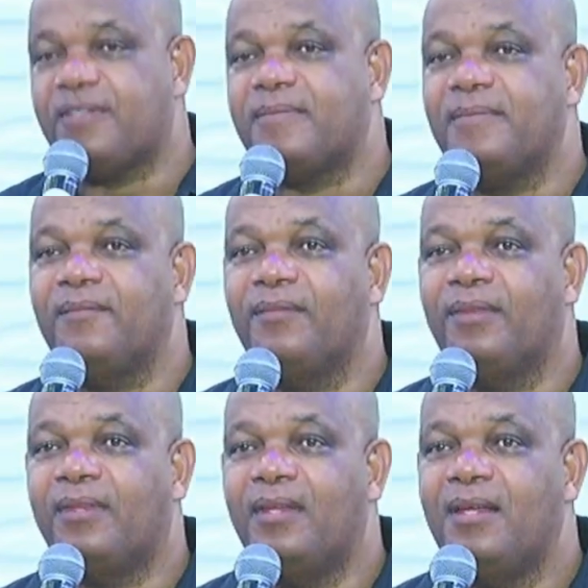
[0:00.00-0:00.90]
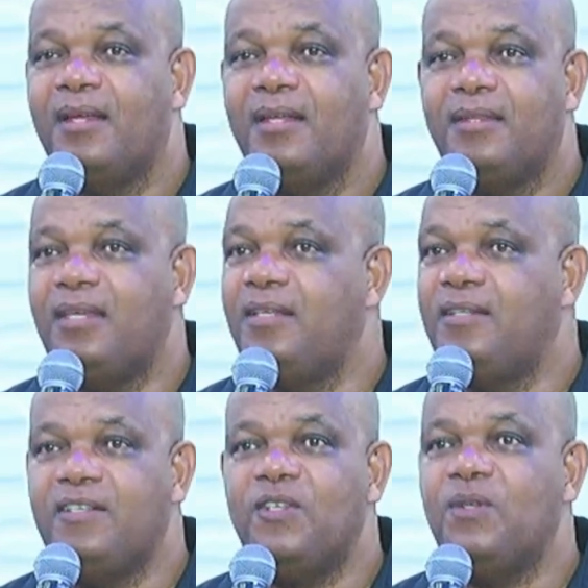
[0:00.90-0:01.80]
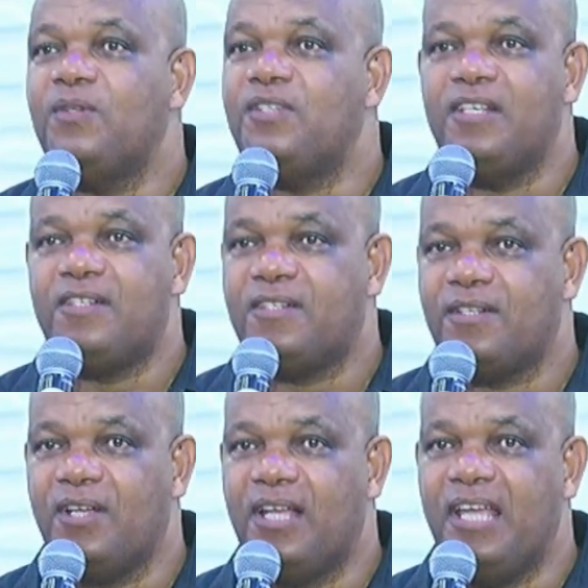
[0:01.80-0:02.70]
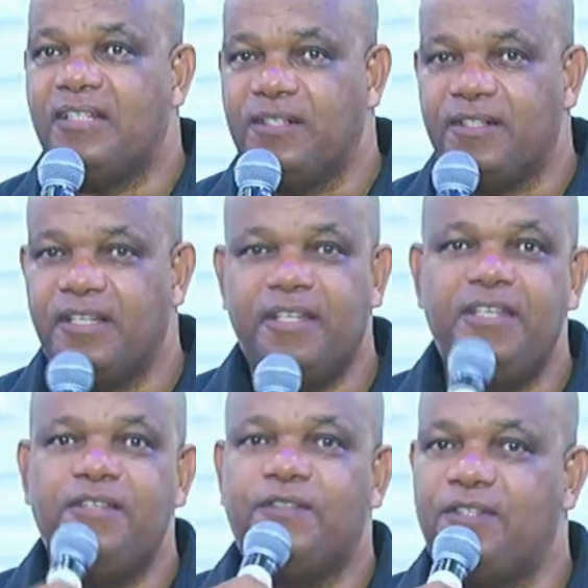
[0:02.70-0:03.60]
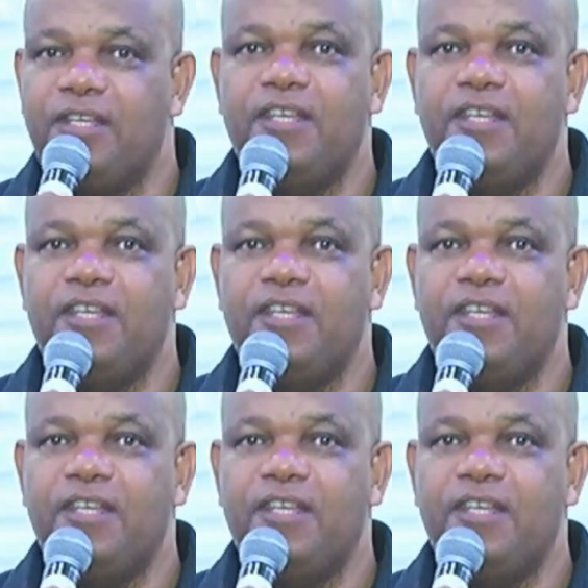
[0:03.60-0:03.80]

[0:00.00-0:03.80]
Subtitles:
They did not just get released in